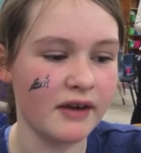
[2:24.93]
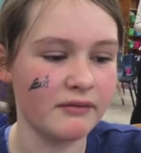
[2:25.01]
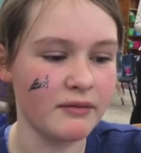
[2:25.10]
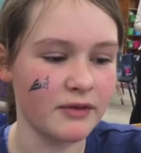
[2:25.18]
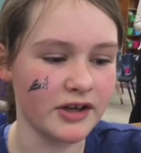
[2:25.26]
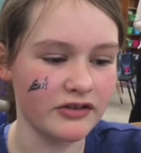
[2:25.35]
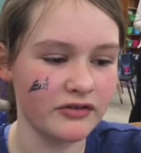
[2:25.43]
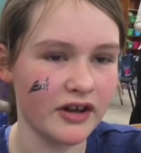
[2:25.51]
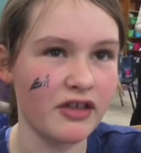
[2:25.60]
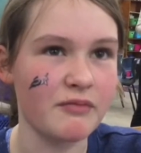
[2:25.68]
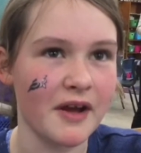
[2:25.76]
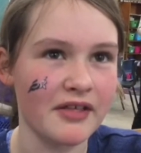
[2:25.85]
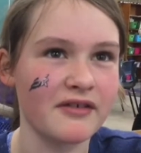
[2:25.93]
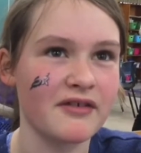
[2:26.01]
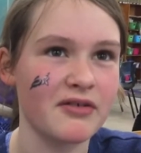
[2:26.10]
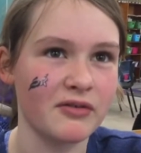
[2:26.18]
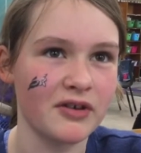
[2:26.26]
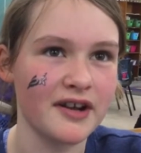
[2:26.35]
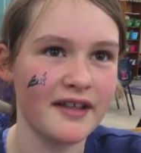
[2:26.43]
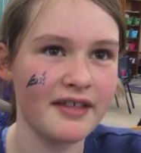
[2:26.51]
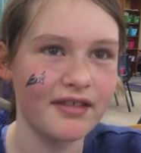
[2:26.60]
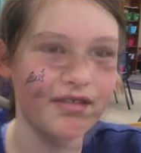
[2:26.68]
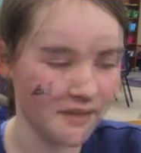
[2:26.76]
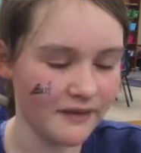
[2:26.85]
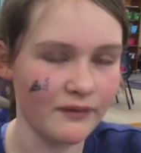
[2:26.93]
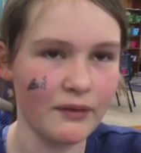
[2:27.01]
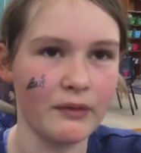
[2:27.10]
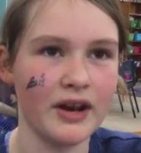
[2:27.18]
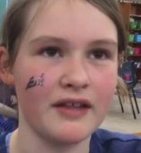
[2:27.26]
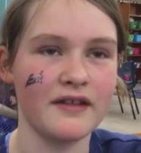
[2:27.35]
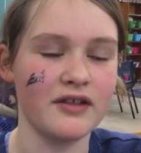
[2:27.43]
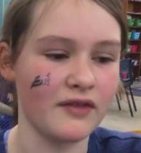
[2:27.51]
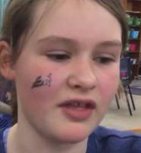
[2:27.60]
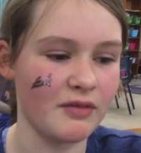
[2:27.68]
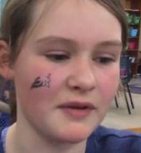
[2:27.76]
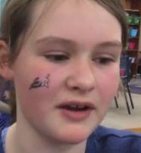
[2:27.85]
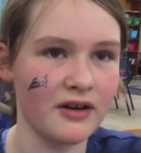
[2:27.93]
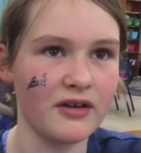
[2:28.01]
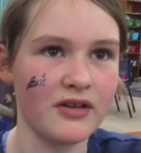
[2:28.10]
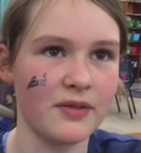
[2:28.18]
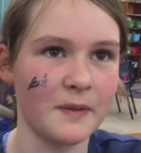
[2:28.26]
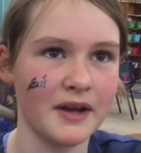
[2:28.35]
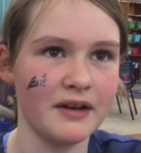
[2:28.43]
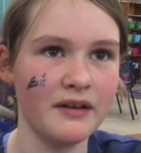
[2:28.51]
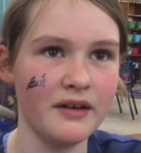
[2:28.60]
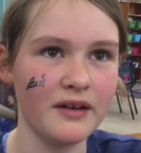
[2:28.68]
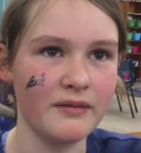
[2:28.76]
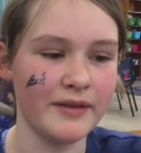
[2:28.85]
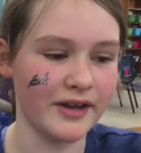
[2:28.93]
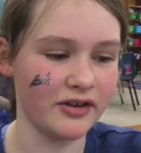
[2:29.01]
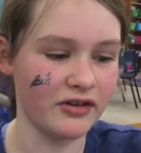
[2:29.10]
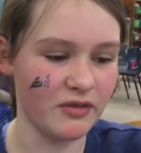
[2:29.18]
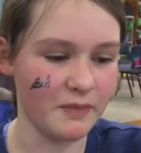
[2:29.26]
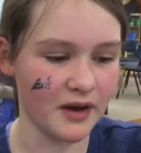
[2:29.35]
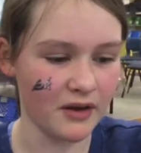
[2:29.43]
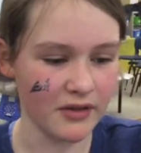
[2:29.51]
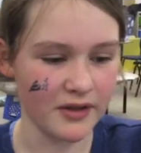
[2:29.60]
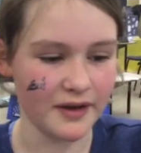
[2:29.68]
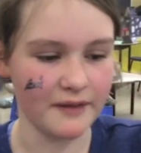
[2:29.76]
how we wanted to express our stories. If we wanted to do the Spheros, then we could do Spheros,